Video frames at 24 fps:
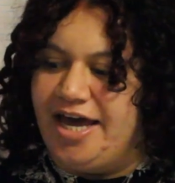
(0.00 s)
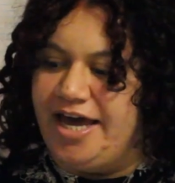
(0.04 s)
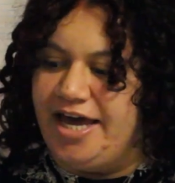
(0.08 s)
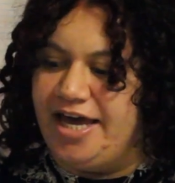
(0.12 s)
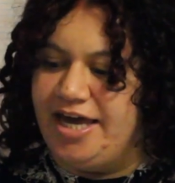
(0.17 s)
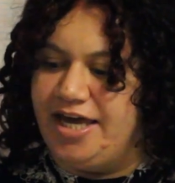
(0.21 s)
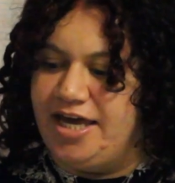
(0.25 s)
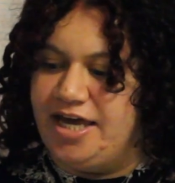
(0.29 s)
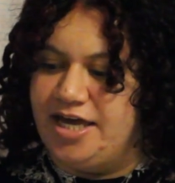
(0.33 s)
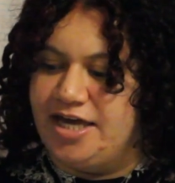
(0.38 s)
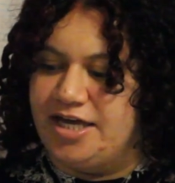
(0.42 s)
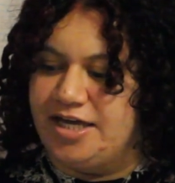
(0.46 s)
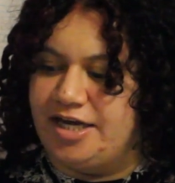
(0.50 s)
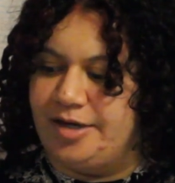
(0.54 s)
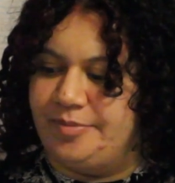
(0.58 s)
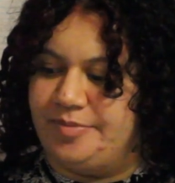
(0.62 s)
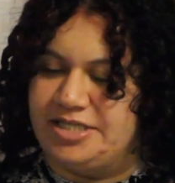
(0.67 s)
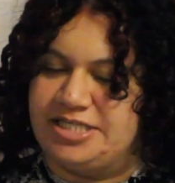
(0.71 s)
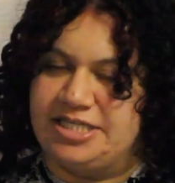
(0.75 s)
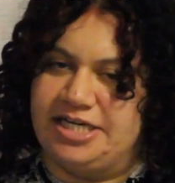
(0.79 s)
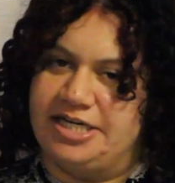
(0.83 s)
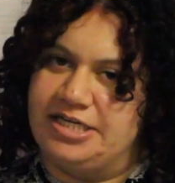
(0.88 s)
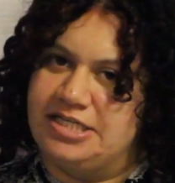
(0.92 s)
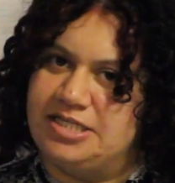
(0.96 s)
and I'm
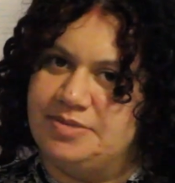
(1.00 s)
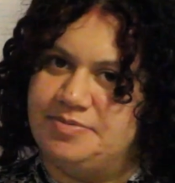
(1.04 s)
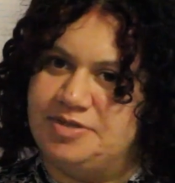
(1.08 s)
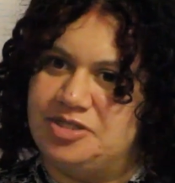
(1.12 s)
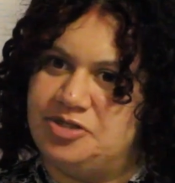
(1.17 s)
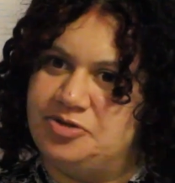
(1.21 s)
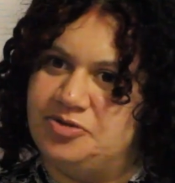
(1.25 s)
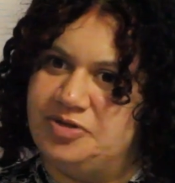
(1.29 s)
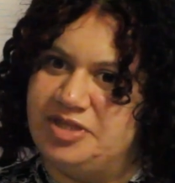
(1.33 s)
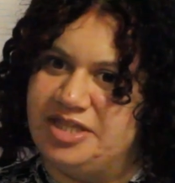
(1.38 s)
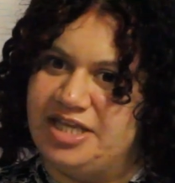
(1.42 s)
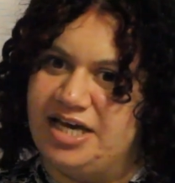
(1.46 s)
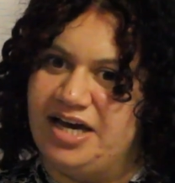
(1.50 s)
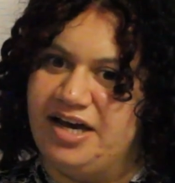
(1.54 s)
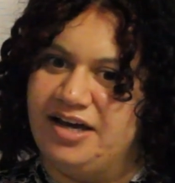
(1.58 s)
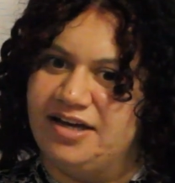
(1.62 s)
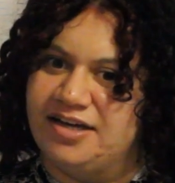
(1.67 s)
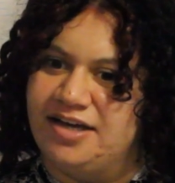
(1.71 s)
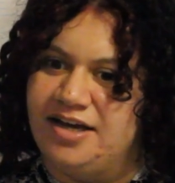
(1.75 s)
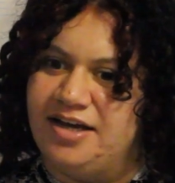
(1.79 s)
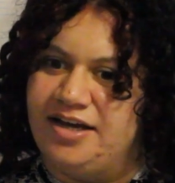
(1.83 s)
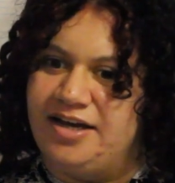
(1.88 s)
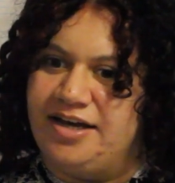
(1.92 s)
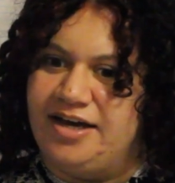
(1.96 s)
excited to be doing that.
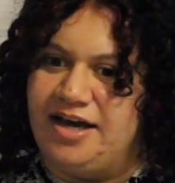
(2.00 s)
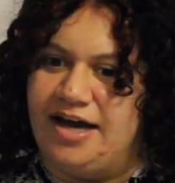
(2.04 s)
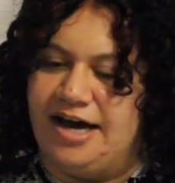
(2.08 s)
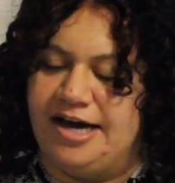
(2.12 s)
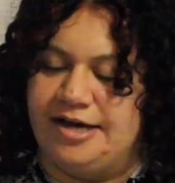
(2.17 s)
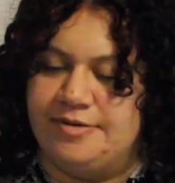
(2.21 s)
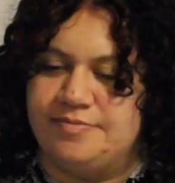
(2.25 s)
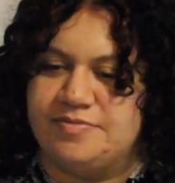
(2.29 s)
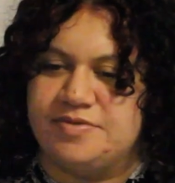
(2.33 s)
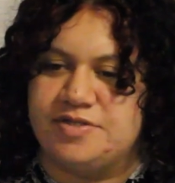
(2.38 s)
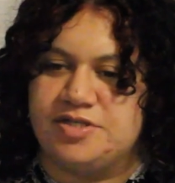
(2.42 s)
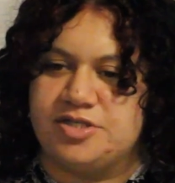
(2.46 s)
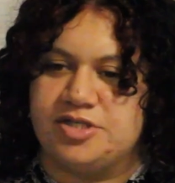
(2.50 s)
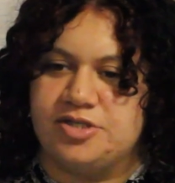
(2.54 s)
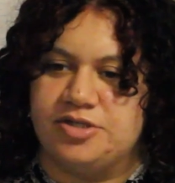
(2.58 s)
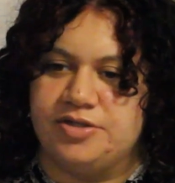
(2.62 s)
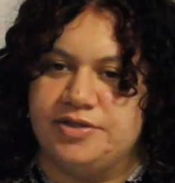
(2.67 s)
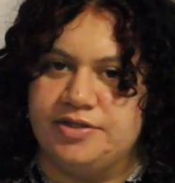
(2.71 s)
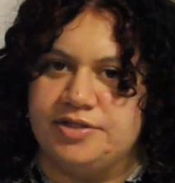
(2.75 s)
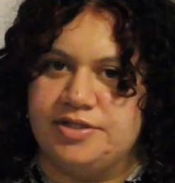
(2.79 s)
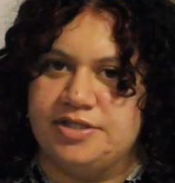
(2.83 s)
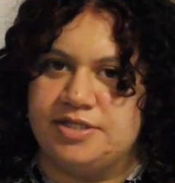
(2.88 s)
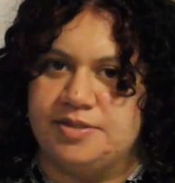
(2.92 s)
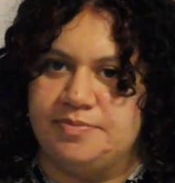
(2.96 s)
I'm
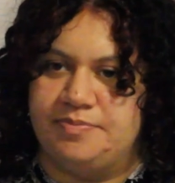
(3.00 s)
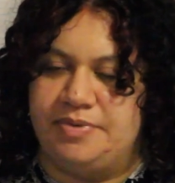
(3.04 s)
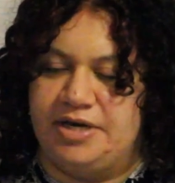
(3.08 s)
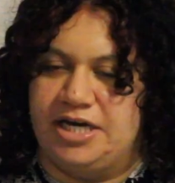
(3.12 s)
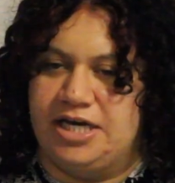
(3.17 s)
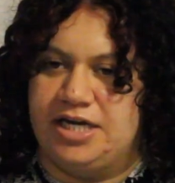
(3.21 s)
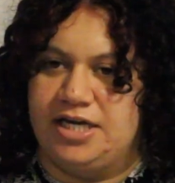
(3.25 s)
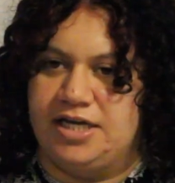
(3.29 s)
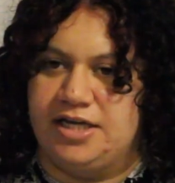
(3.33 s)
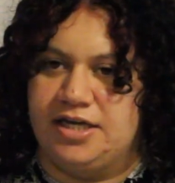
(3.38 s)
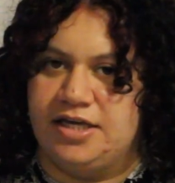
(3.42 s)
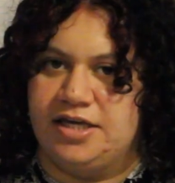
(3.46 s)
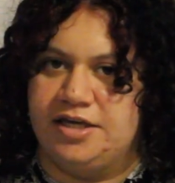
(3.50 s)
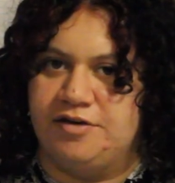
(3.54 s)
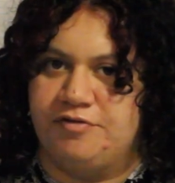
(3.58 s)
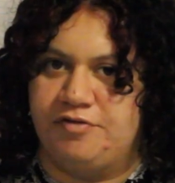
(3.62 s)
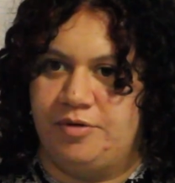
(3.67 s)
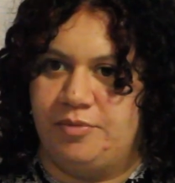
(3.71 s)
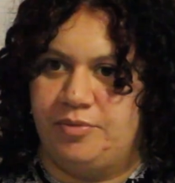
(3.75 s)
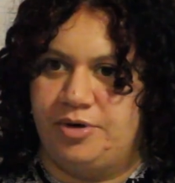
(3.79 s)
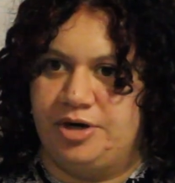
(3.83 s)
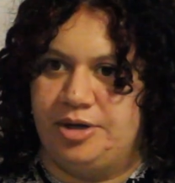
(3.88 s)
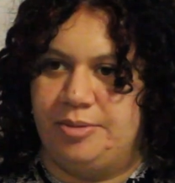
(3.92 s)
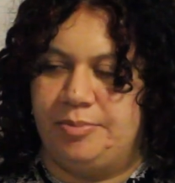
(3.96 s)
still debating if I
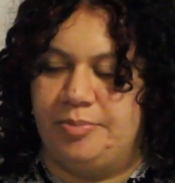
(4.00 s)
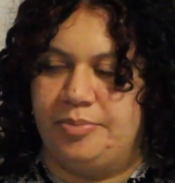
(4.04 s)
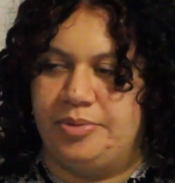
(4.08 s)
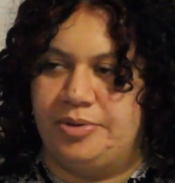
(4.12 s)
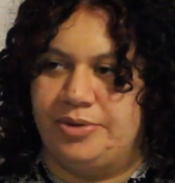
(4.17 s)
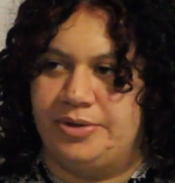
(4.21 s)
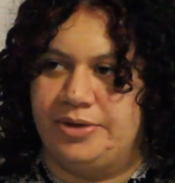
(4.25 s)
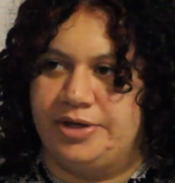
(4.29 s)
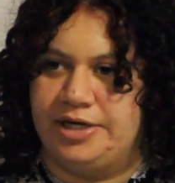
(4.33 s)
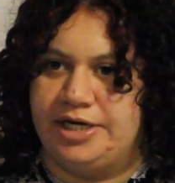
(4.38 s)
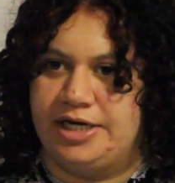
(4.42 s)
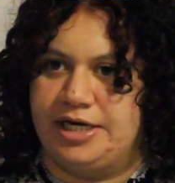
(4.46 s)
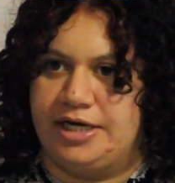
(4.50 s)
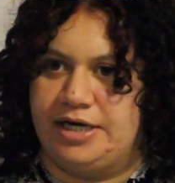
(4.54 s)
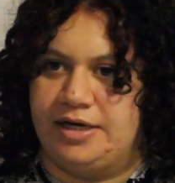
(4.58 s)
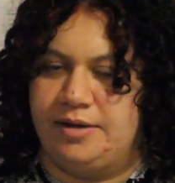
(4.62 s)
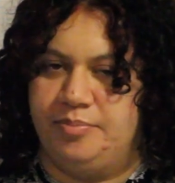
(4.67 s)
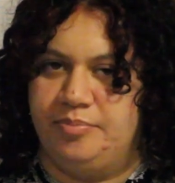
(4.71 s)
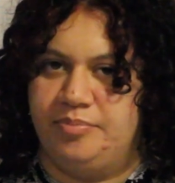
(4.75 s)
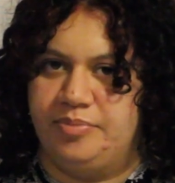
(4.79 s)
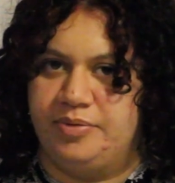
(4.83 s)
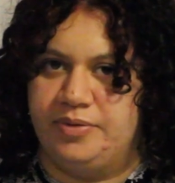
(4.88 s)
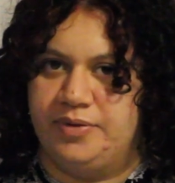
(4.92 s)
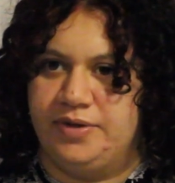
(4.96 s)
want to put
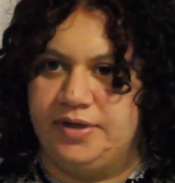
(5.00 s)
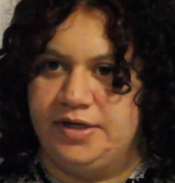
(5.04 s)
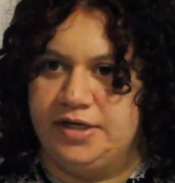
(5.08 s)
up